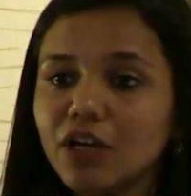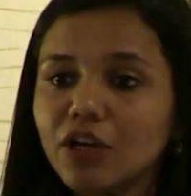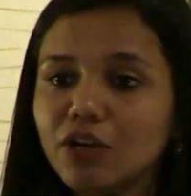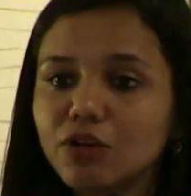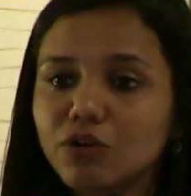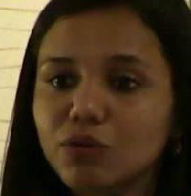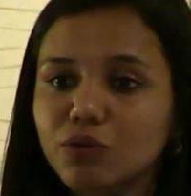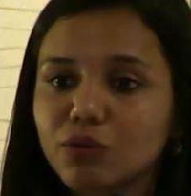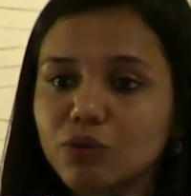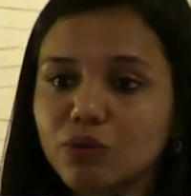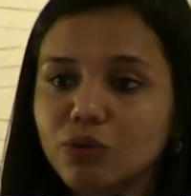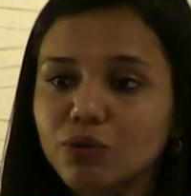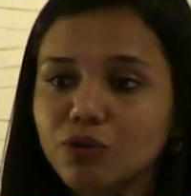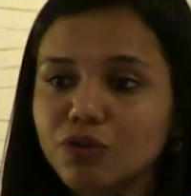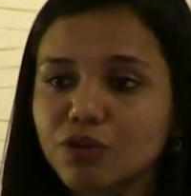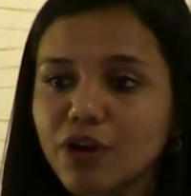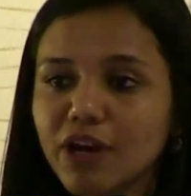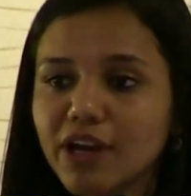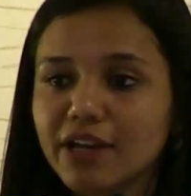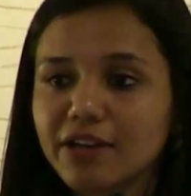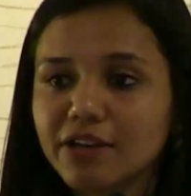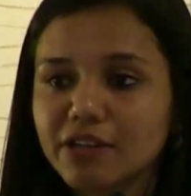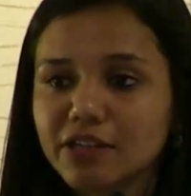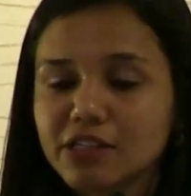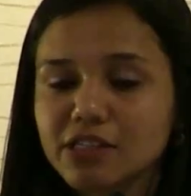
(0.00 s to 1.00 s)
to try
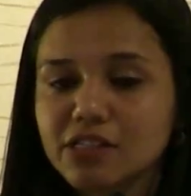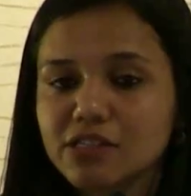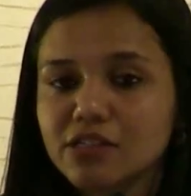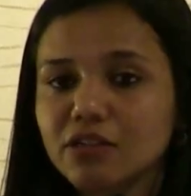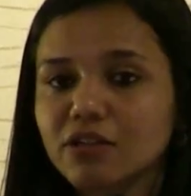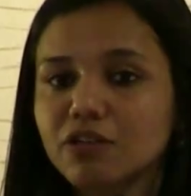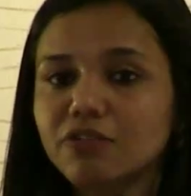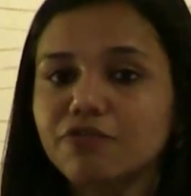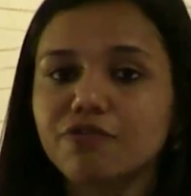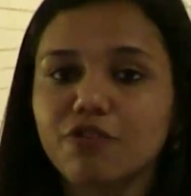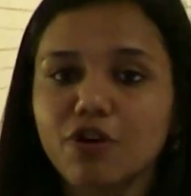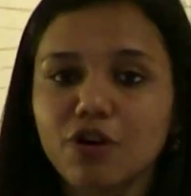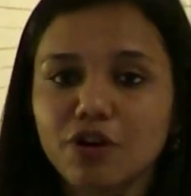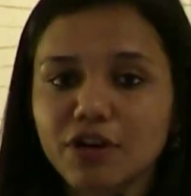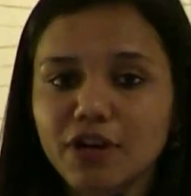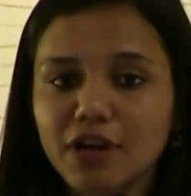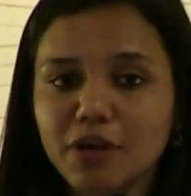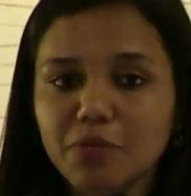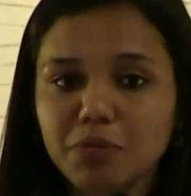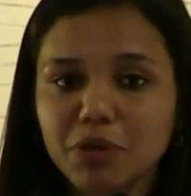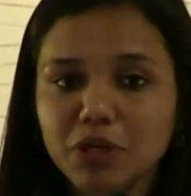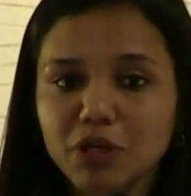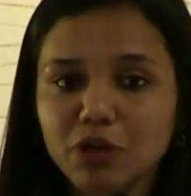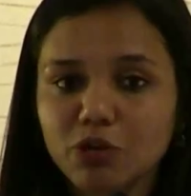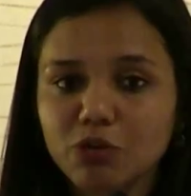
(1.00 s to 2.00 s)
and insert foreign
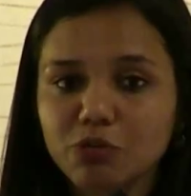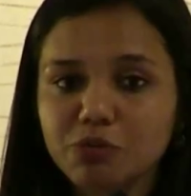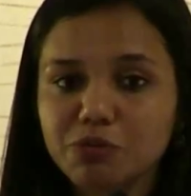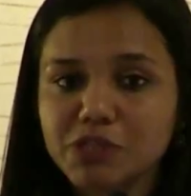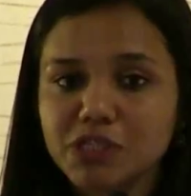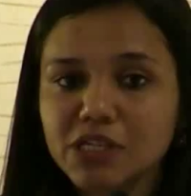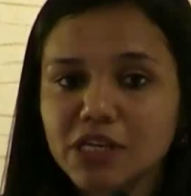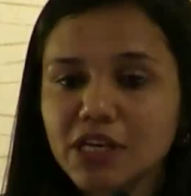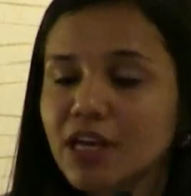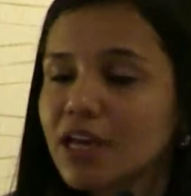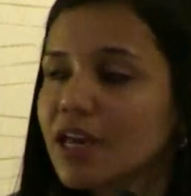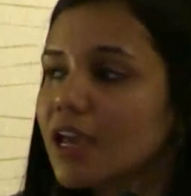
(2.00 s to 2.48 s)
epitopes.